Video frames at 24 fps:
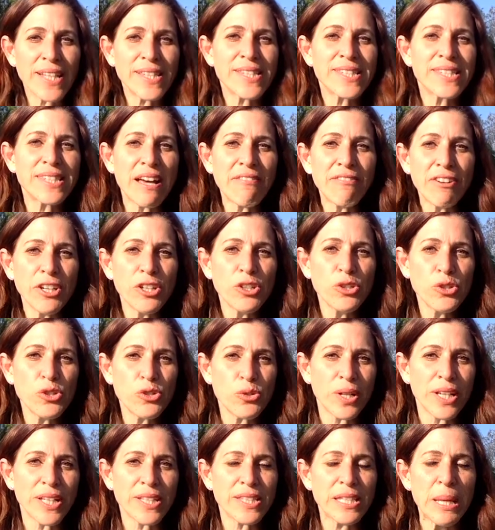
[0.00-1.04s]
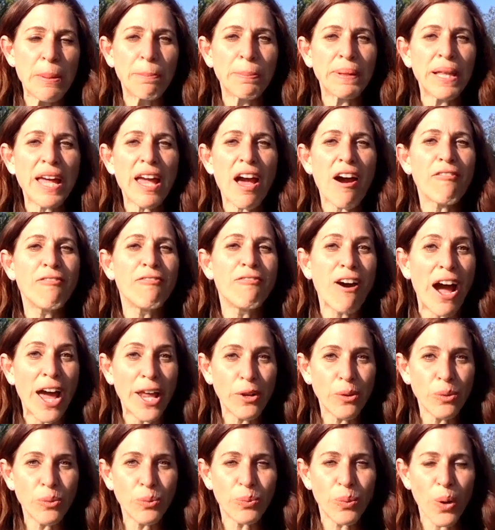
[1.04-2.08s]
at seven nutrients that play a
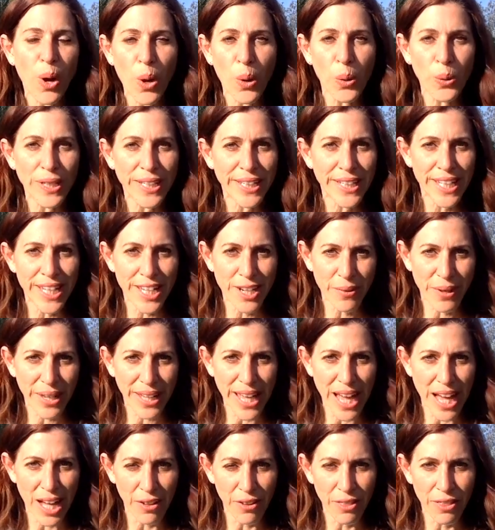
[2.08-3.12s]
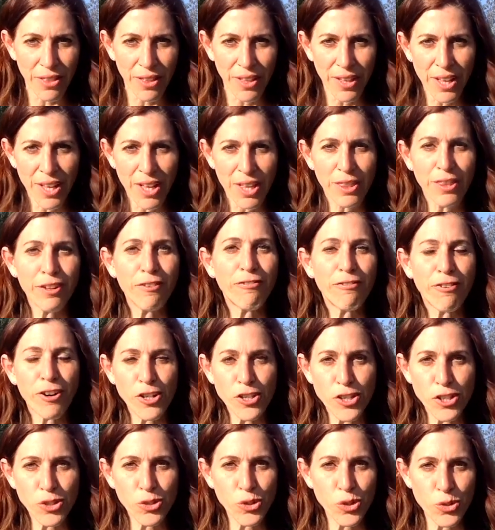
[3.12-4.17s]
vital role in hearing health. The
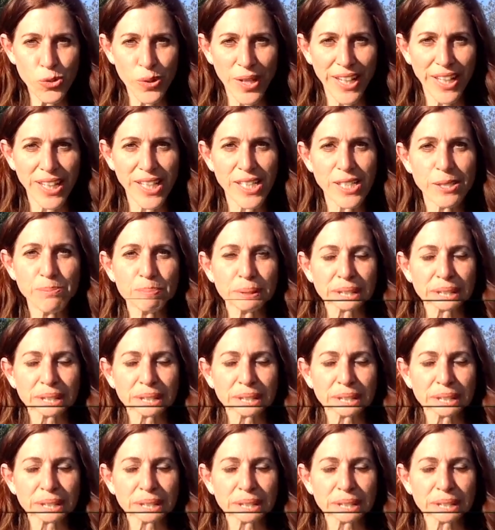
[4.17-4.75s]
first nutrient is